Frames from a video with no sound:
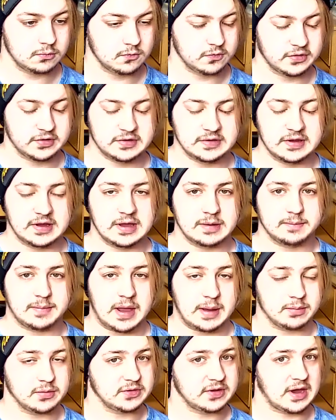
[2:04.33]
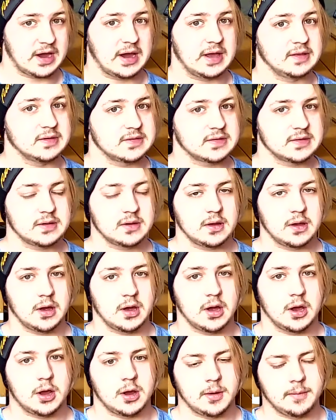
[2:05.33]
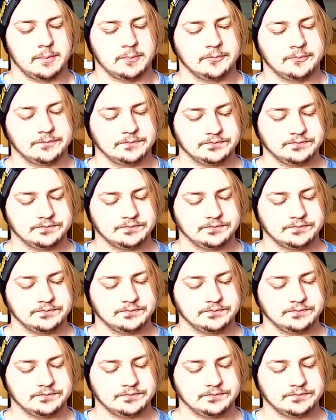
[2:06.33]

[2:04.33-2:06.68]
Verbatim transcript: to get papal tithes um,